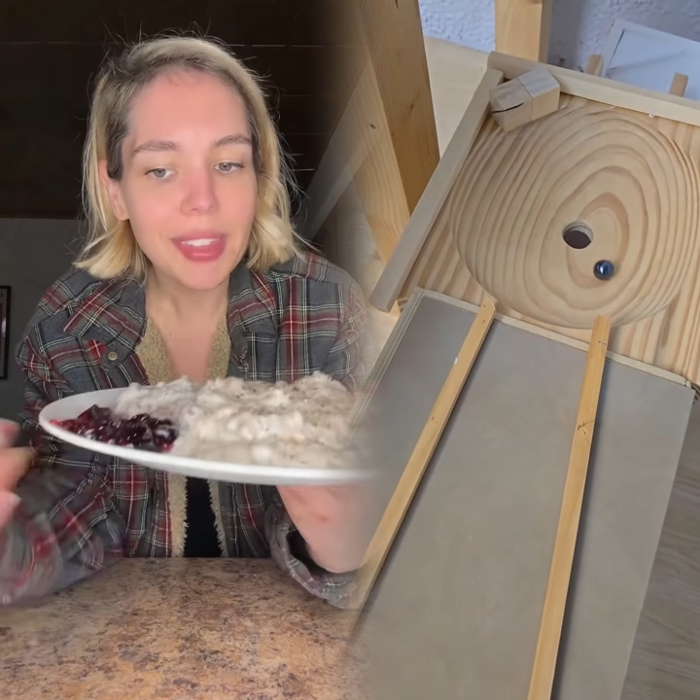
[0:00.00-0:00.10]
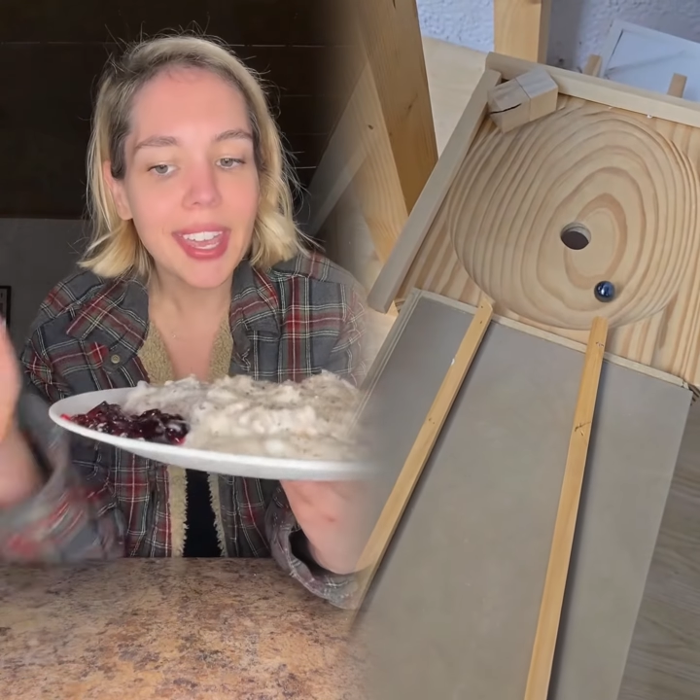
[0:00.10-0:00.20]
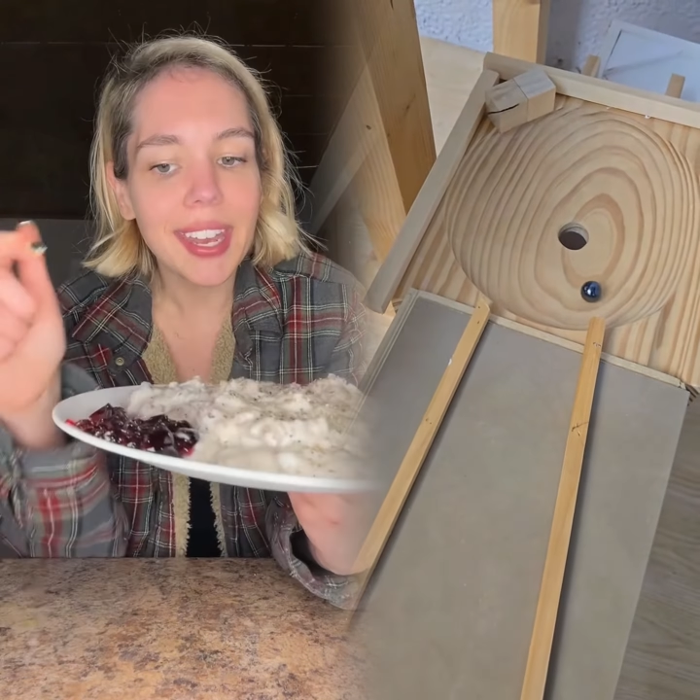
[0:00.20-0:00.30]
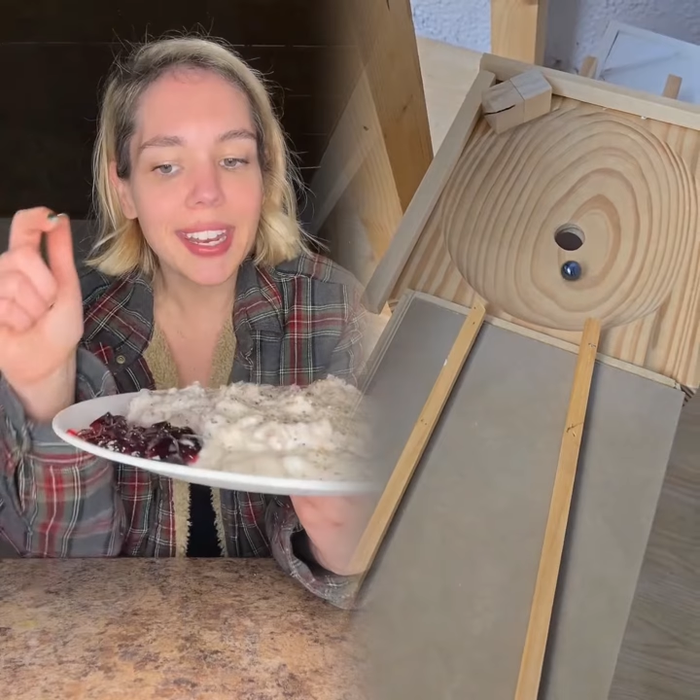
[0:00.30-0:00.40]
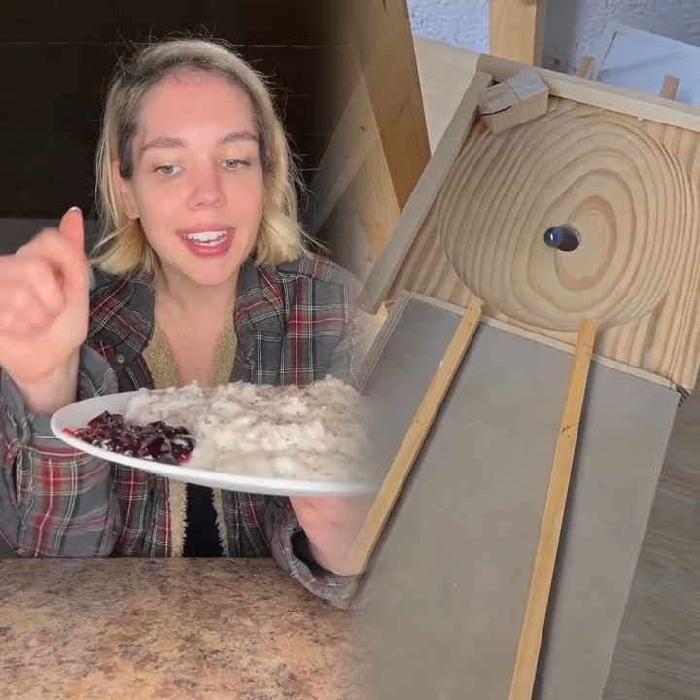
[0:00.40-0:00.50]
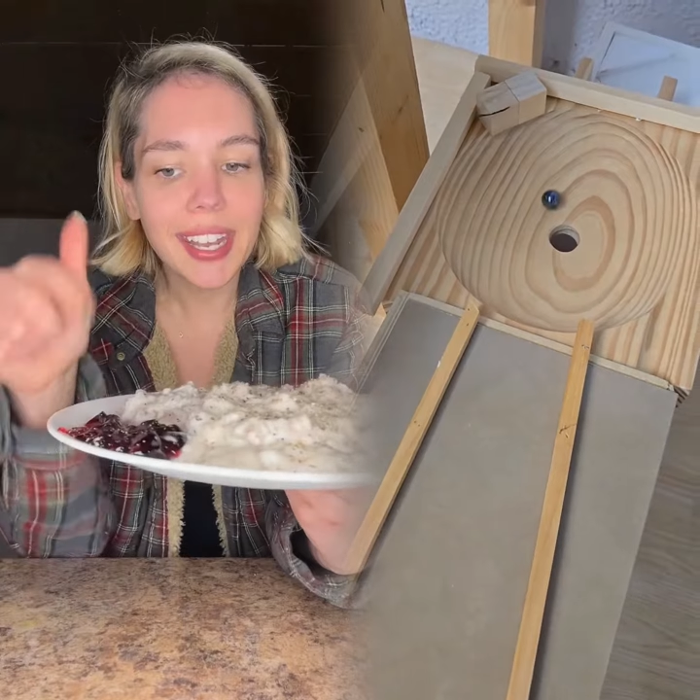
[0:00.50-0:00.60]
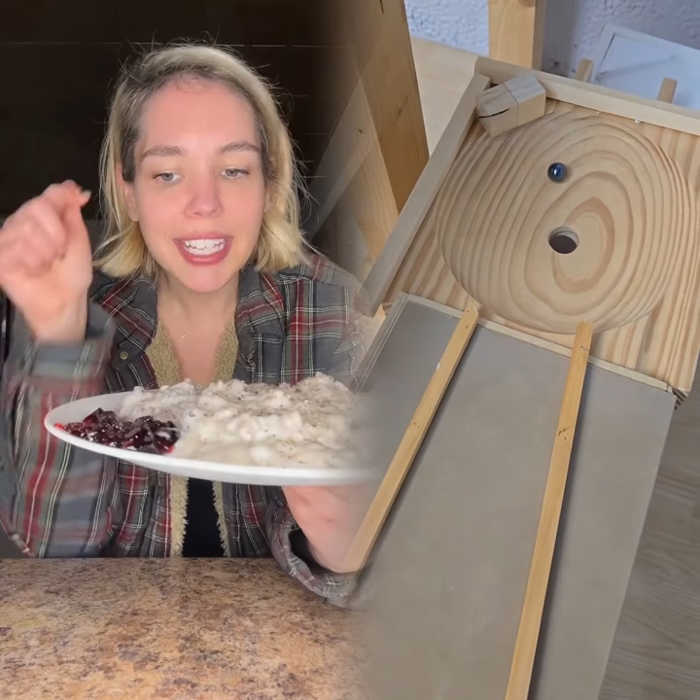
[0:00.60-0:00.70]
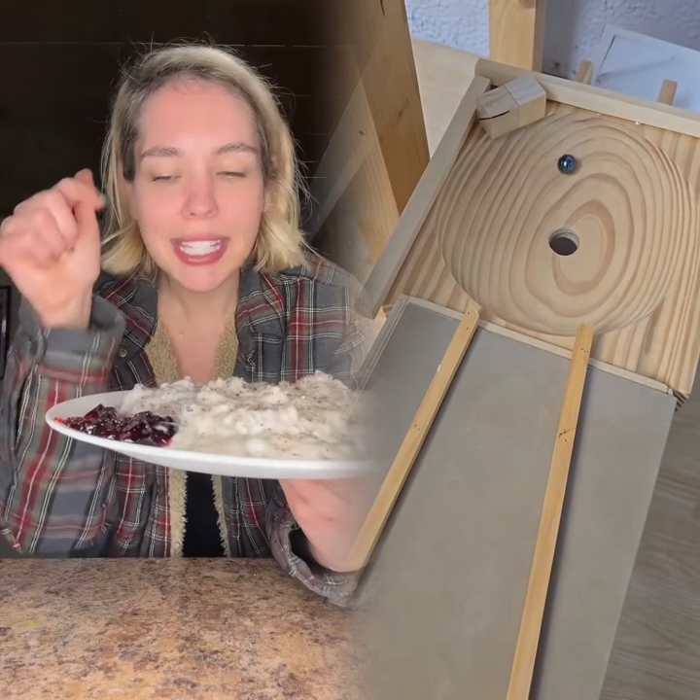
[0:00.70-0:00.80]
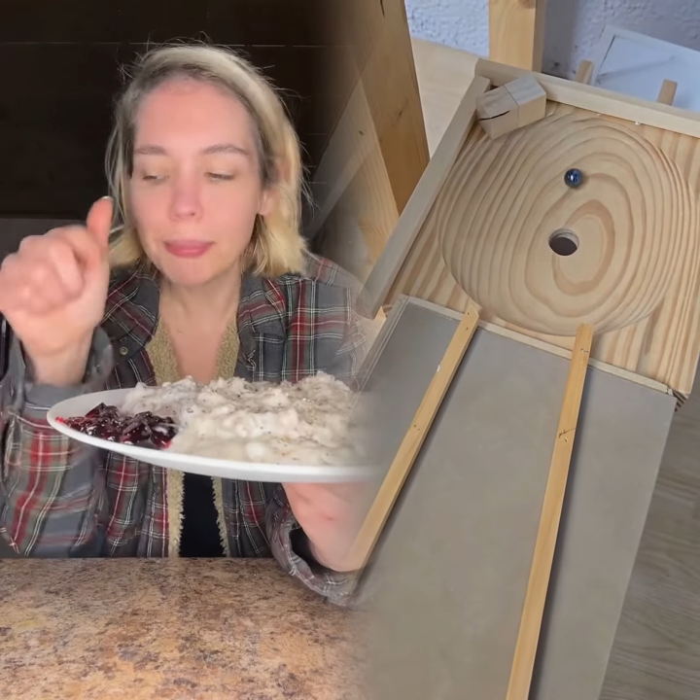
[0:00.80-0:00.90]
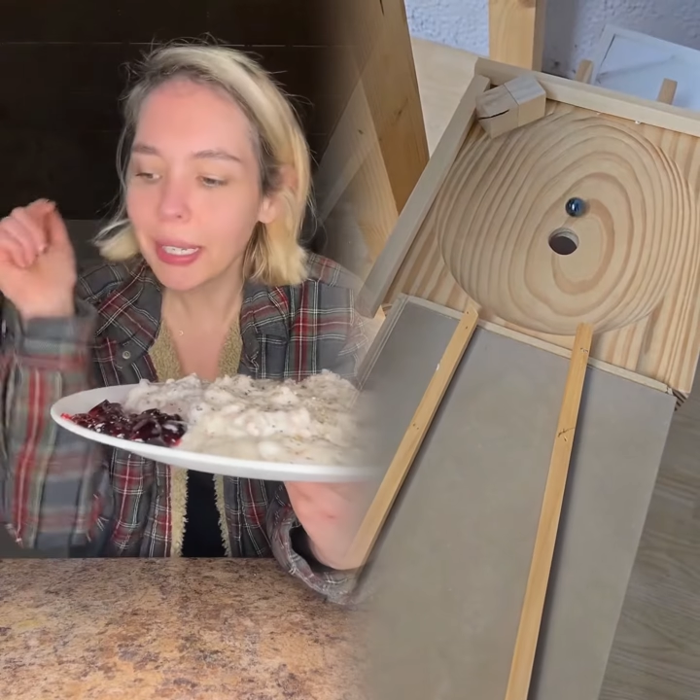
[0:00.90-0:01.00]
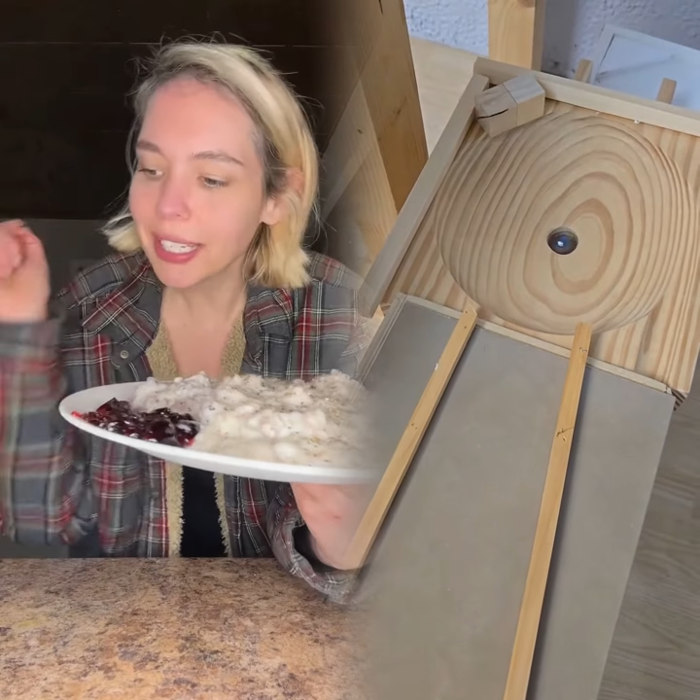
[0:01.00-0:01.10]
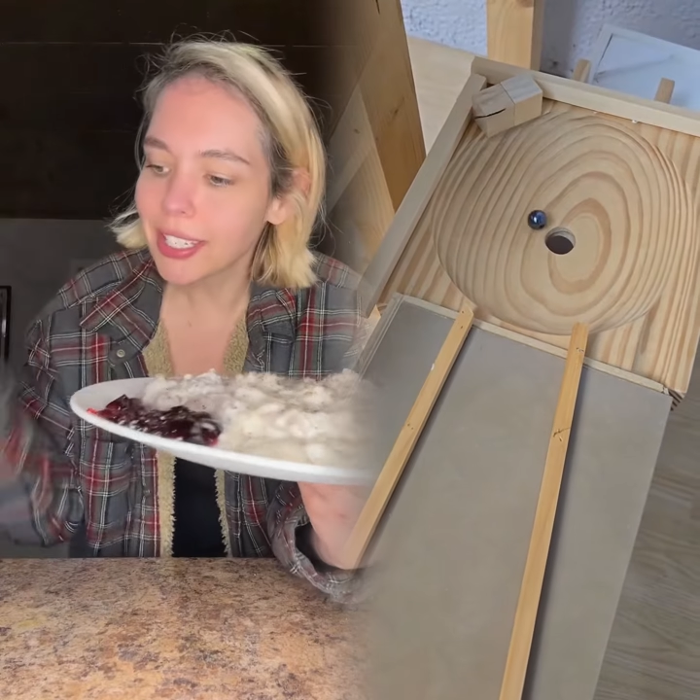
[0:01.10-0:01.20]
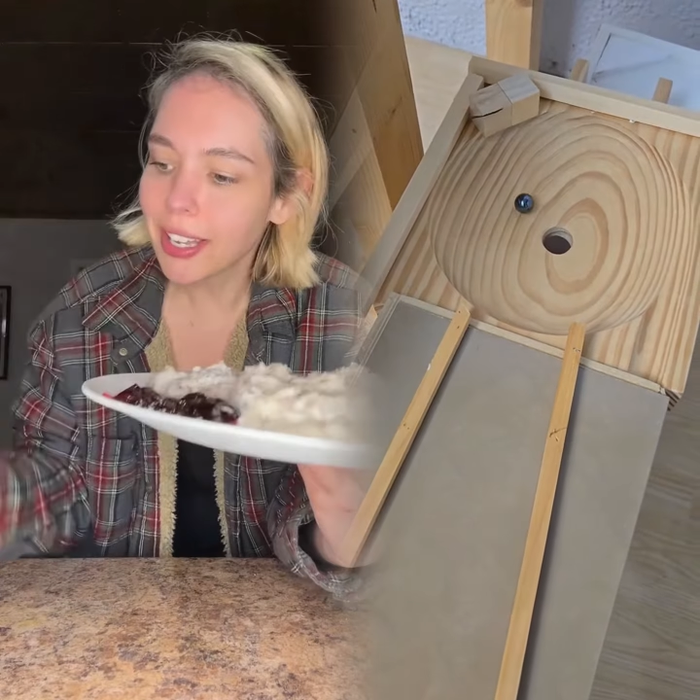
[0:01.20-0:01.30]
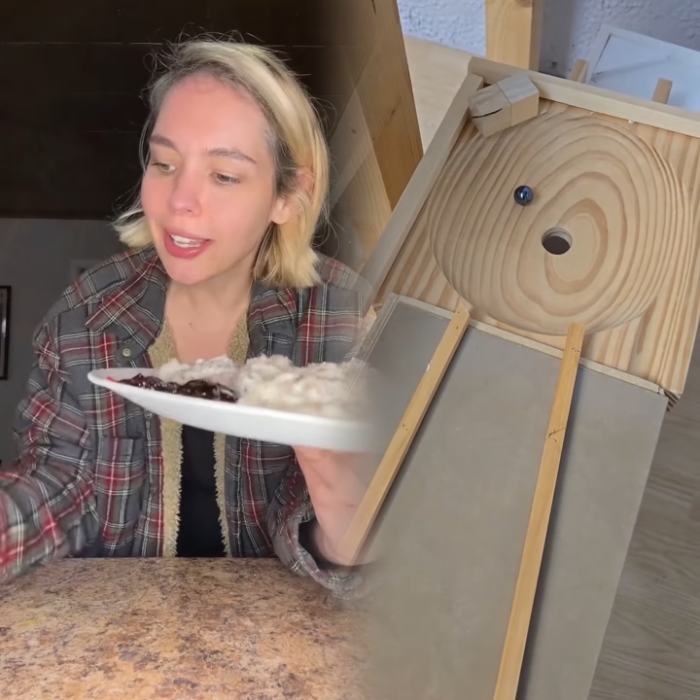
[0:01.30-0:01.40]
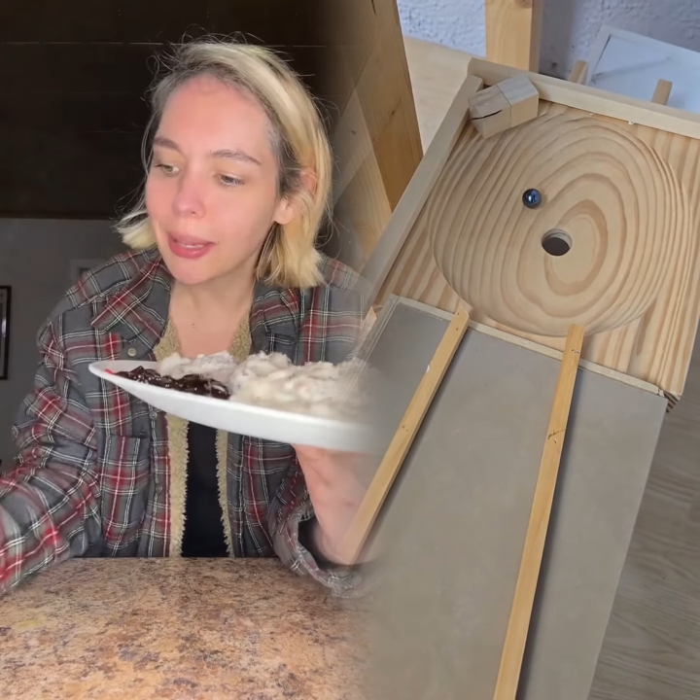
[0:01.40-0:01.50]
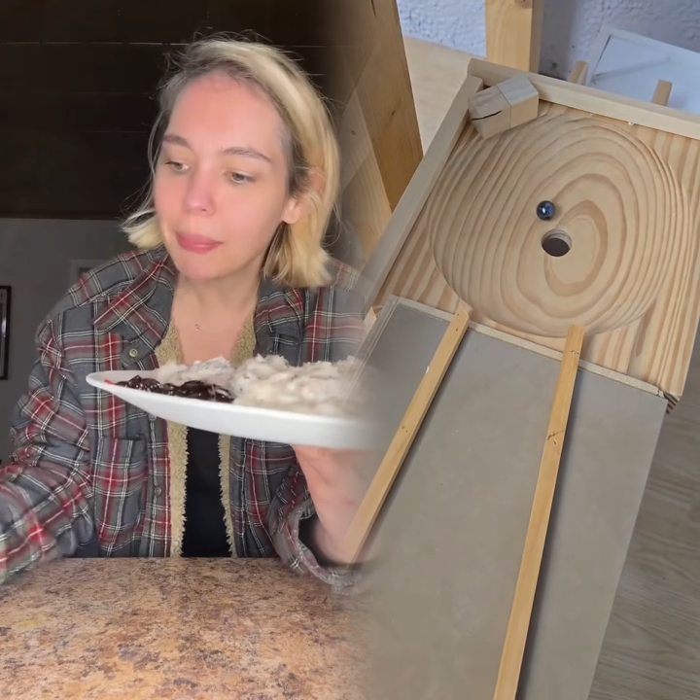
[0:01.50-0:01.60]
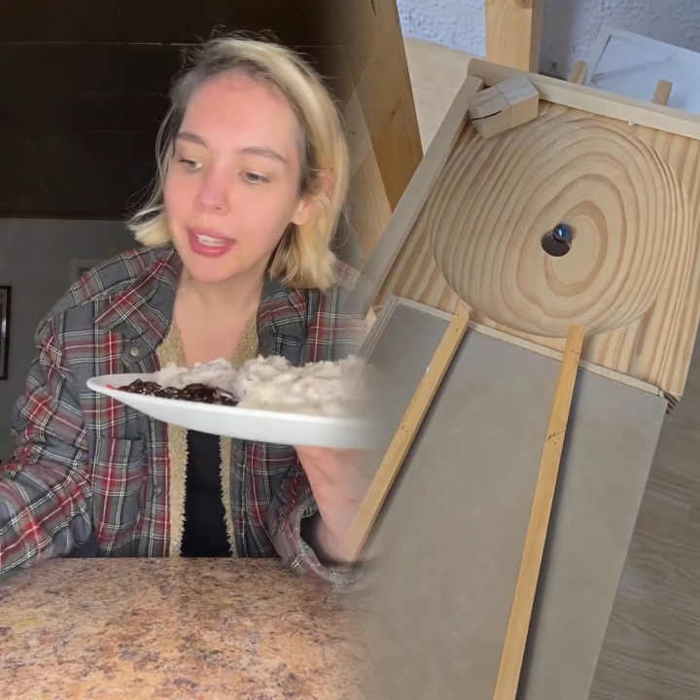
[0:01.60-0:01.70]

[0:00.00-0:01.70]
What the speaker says: and a nice big dollop